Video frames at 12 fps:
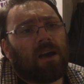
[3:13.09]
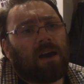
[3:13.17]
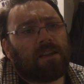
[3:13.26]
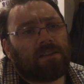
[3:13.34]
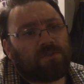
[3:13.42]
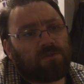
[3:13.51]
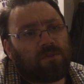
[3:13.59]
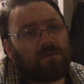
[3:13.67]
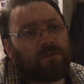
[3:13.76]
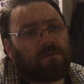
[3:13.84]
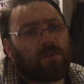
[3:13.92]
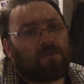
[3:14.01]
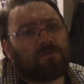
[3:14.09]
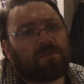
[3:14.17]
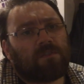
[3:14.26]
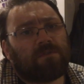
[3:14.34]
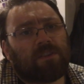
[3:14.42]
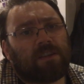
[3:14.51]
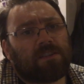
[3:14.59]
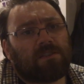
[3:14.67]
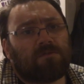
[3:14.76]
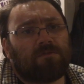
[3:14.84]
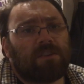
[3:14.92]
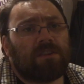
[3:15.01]
and it sort of evolves over the next
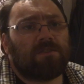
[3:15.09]
three